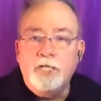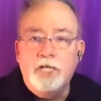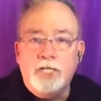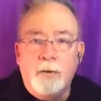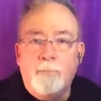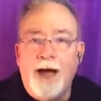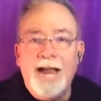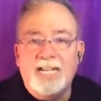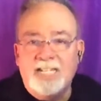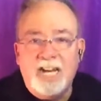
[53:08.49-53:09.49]
just buy
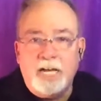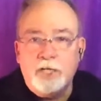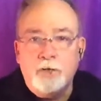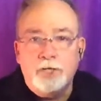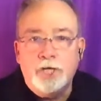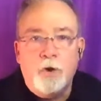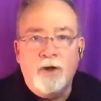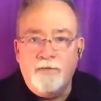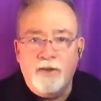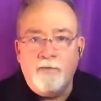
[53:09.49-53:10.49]
a ticket to a show,
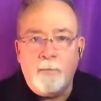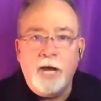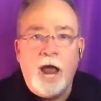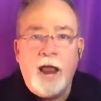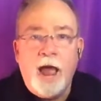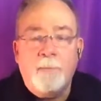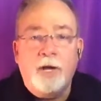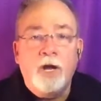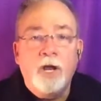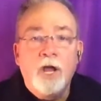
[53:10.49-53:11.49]
even if it might not
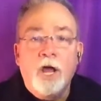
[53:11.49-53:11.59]
happen.